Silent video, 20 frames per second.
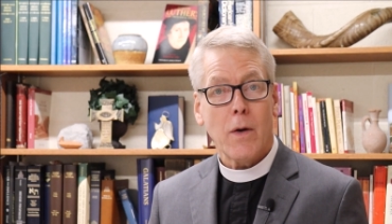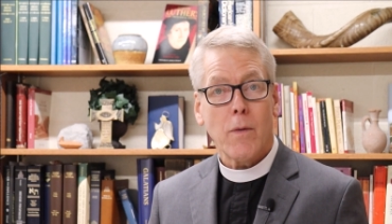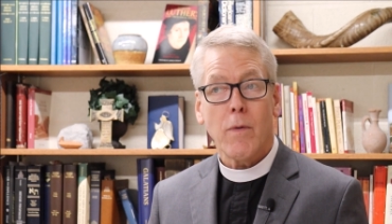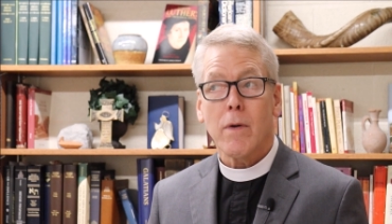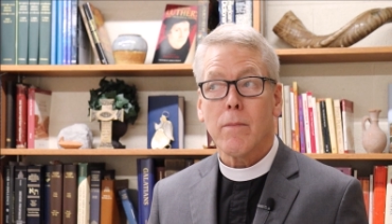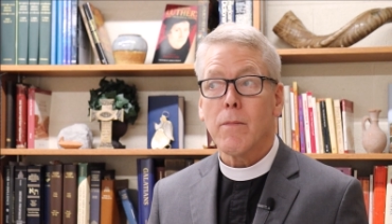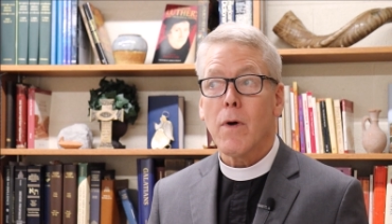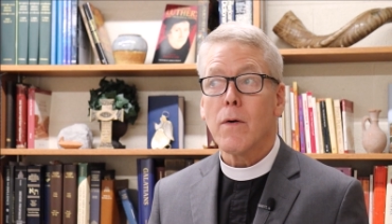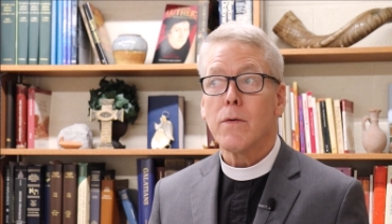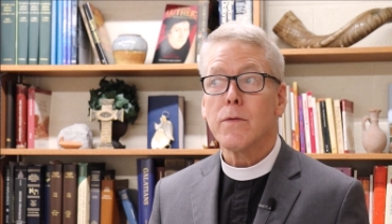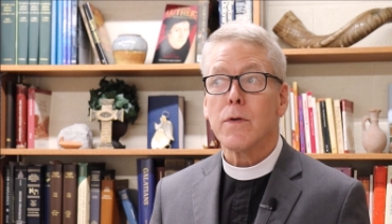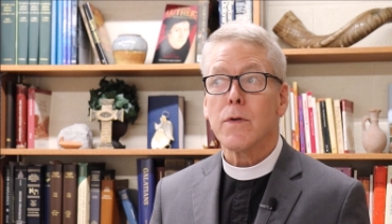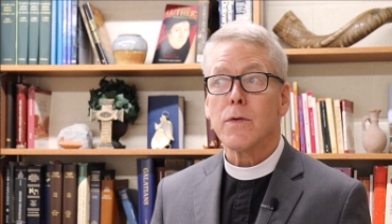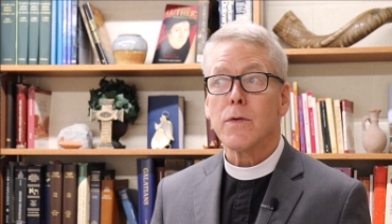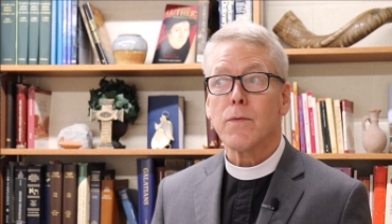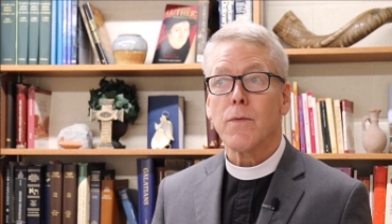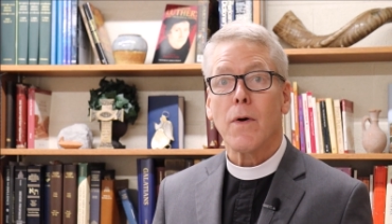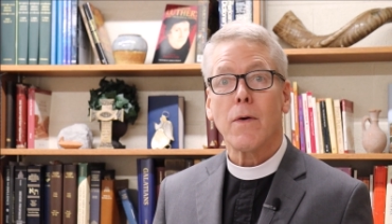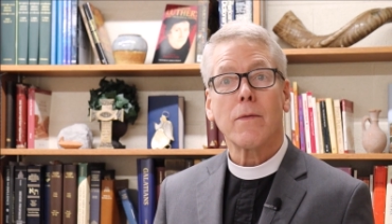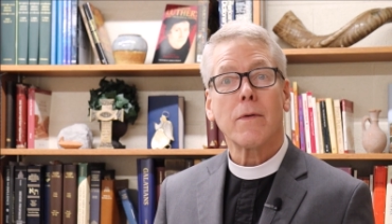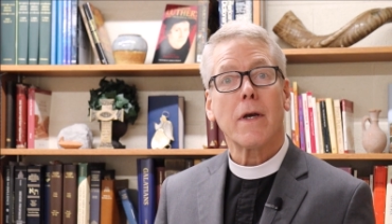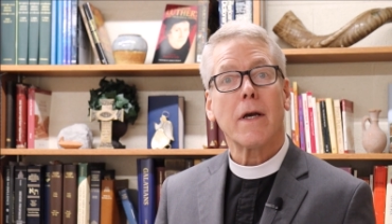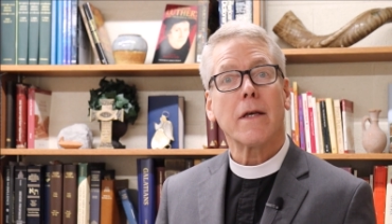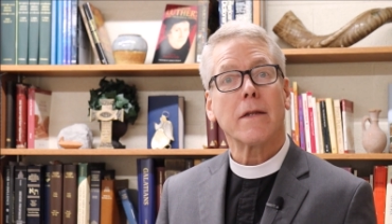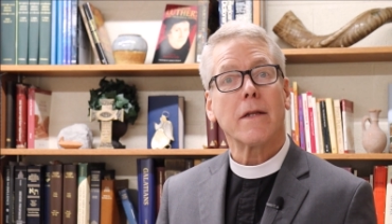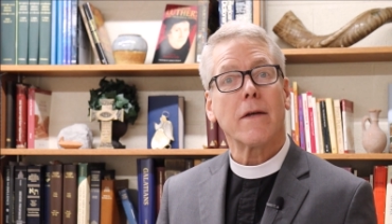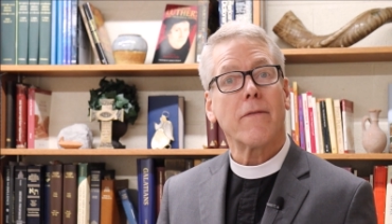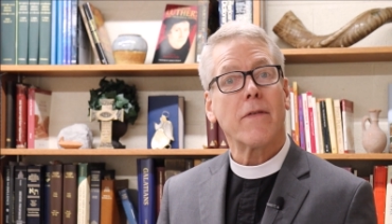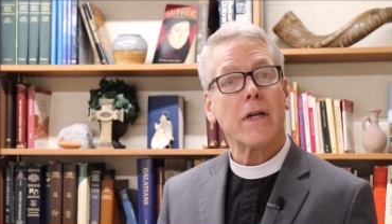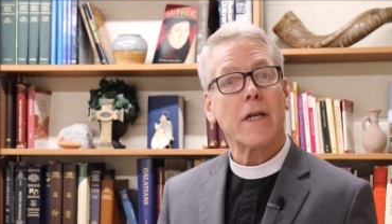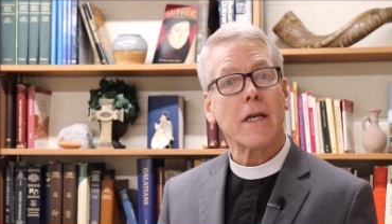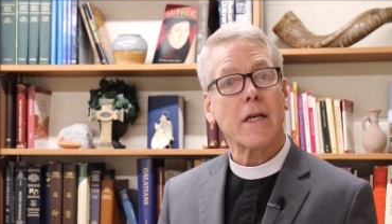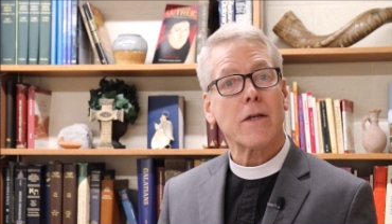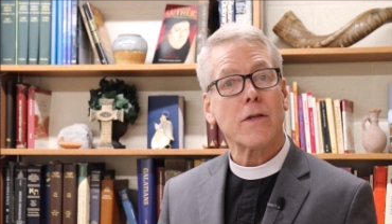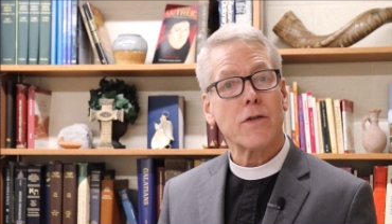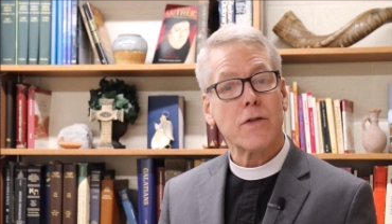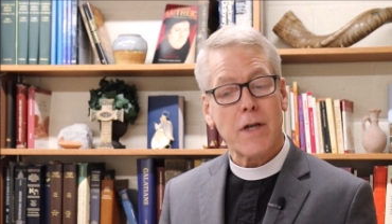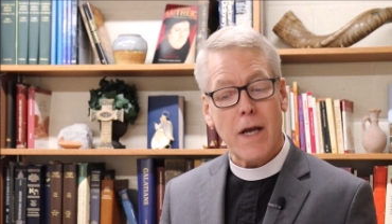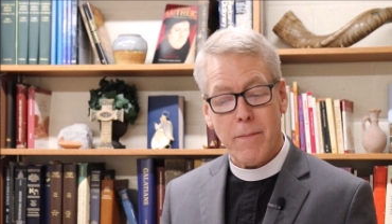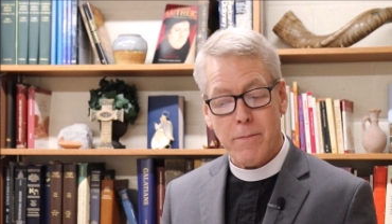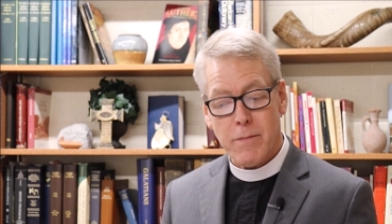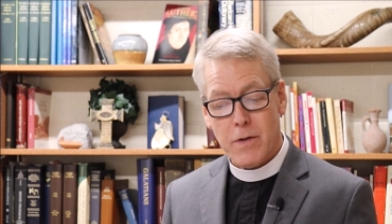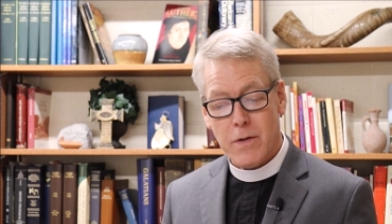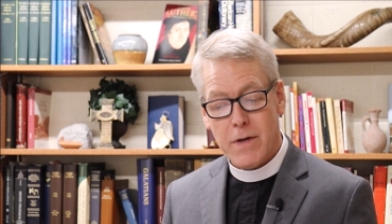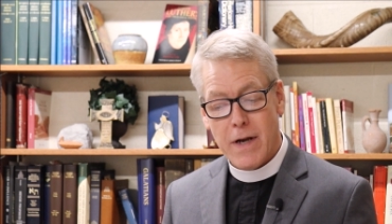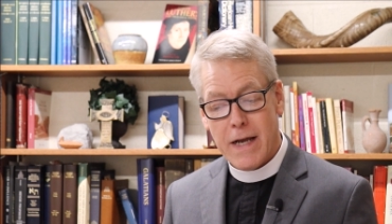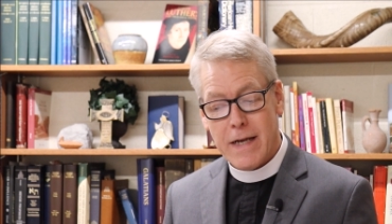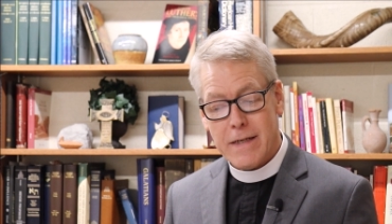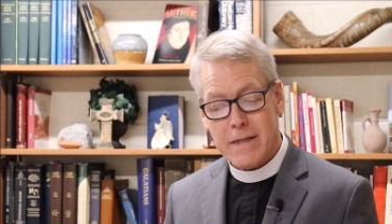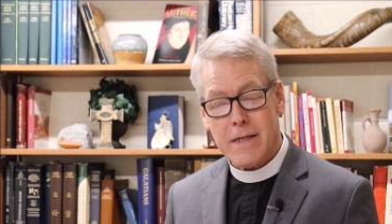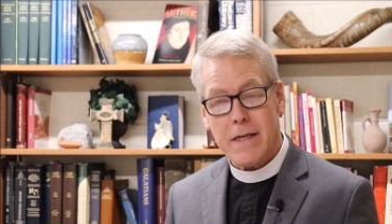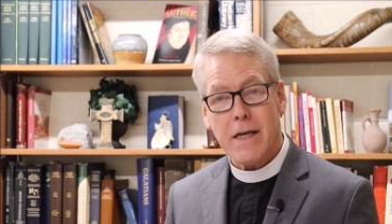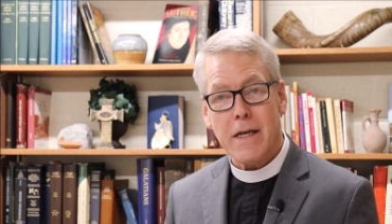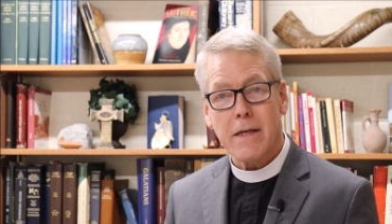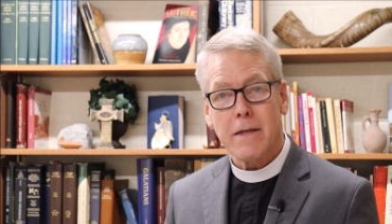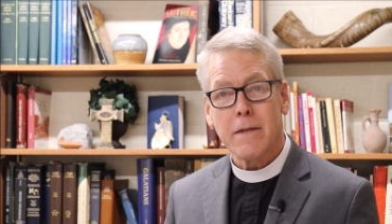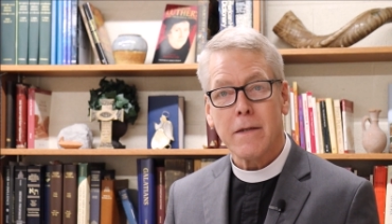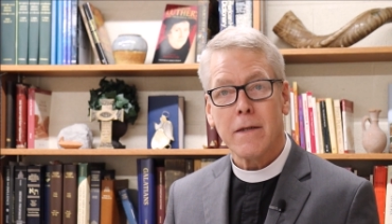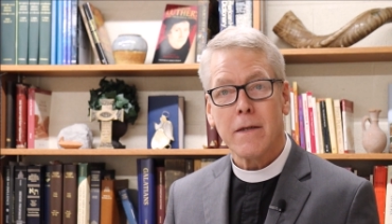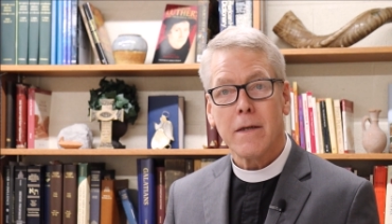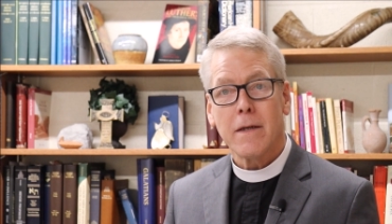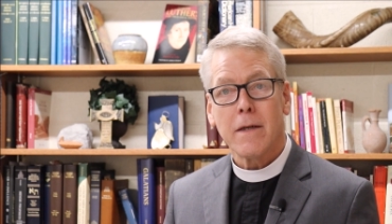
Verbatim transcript: what Moses wrote in Leviticus chapter 19